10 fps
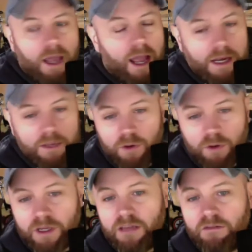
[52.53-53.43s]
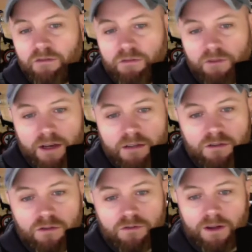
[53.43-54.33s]
anybody, friends
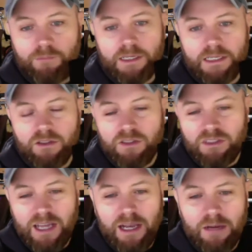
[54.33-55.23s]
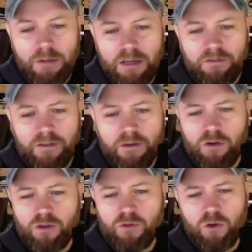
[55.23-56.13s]
or family, and just tell them how you feel,
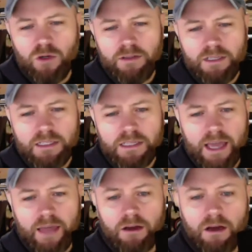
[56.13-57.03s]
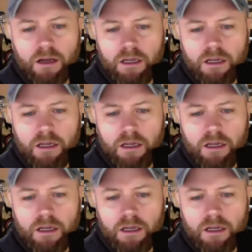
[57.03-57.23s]
because we're all in this together.